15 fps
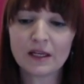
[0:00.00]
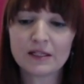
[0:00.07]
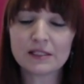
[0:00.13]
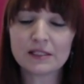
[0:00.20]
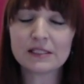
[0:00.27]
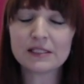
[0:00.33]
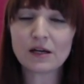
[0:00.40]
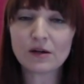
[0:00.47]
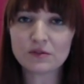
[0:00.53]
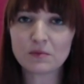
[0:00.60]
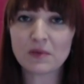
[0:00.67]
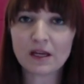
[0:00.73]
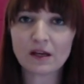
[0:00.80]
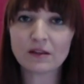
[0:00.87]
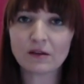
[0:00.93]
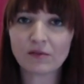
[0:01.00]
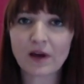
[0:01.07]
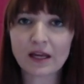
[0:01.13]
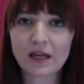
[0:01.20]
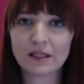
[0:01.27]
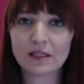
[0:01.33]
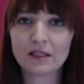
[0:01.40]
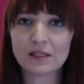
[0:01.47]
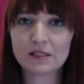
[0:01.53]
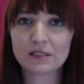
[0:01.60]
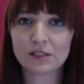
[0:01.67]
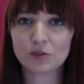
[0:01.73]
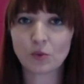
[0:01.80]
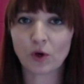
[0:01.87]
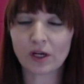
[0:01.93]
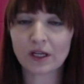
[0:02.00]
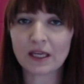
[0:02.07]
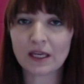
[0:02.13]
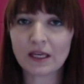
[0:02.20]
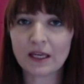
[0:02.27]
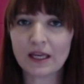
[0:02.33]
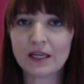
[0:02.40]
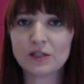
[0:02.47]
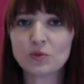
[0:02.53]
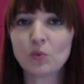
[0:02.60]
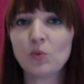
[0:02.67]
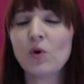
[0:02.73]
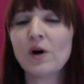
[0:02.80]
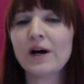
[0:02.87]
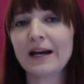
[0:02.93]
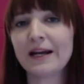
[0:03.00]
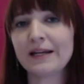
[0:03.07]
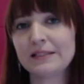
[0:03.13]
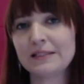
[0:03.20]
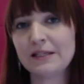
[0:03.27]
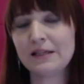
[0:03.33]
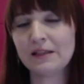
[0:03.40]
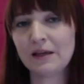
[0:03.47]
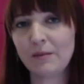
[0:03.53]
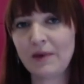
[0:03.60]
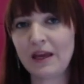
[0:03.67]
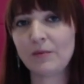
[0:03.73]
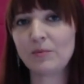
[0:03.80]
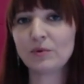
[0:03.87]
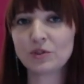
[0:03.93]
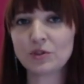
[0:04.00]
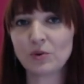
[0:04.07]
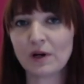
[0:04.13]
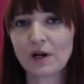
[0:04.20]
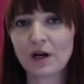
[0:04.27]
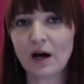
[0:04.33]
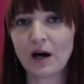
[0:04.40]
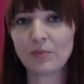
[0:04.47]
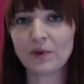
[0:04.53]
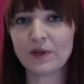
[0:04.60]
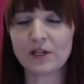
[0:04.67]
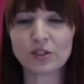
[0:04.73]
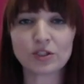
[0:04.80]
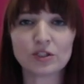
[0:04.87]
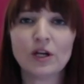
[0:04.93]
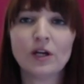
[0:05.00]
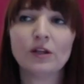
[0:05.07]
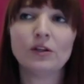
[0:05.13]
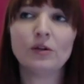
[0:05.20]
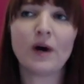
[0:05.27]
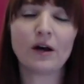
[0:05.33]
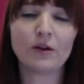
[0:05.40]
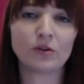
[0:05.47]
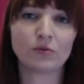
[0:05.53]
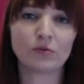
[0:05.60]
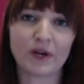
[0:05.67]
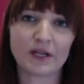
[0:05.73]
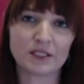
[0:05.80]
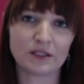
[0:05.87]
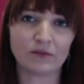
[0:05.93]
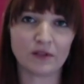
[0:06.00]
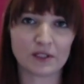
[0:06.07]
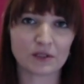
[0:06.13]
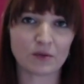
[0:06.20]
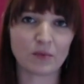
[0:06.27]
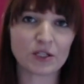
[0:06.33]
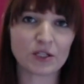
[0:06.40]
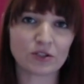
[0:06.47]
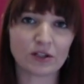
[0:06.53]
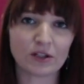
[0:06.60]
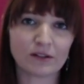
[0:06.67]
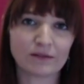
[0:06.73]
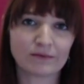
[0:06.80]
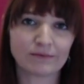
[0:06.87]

sells me on the fact that this is working is what I see them able to accomplish throughout the rest of the semester.